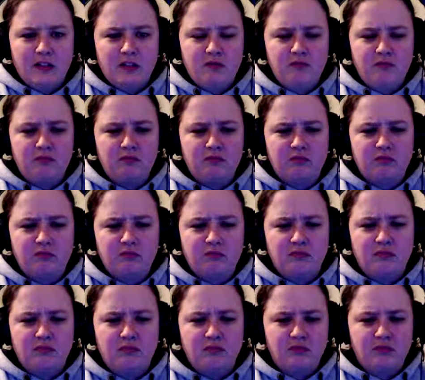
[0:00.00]
Hmm.
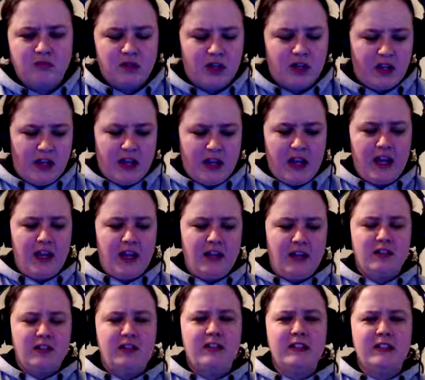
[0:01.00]
It
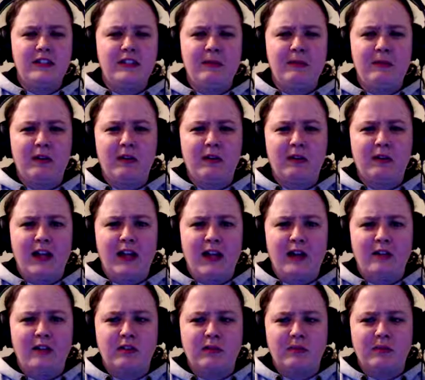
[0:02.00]
doesn't seem very
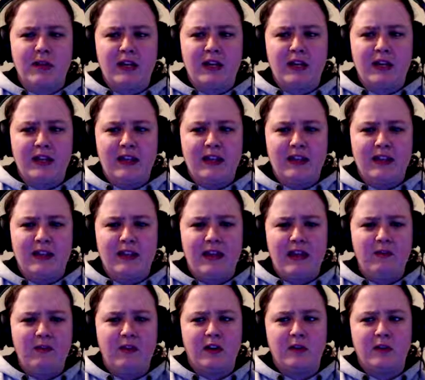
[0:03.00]
loud on my
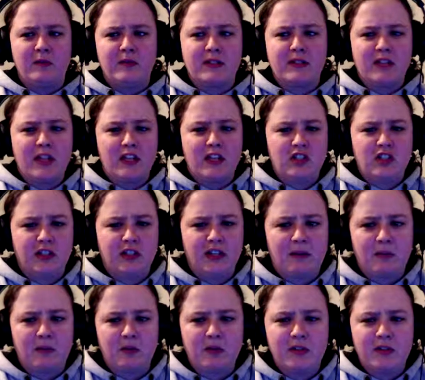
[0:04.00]
headphones. Actually,
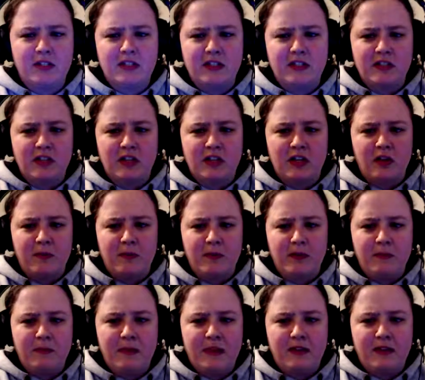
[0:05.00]
I'm going to stir up a
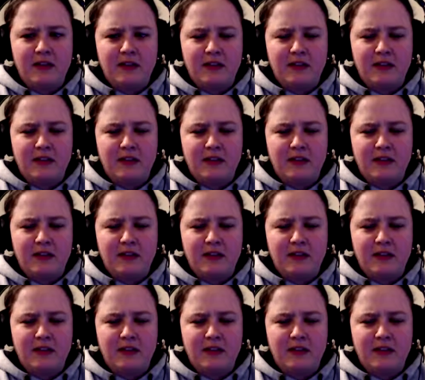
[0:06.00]
little bit.